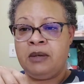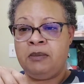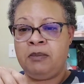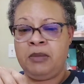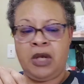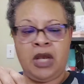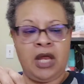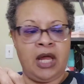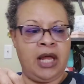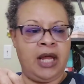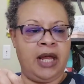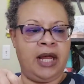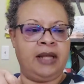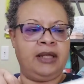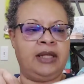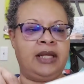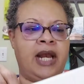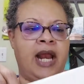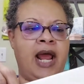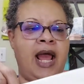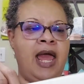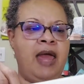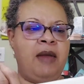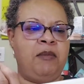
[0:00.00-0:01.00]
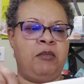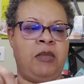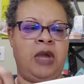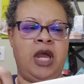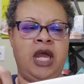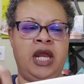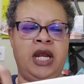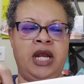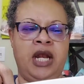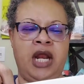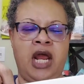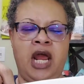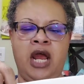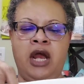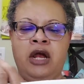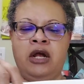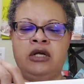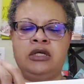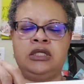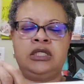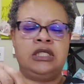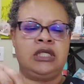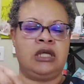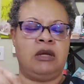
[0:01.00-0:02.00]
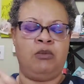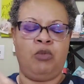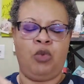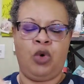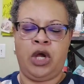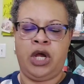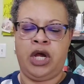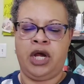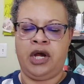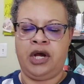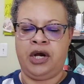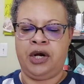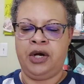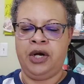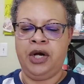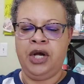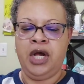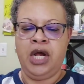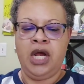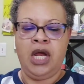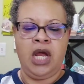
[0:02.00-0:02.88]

complained that I had made an error somewhere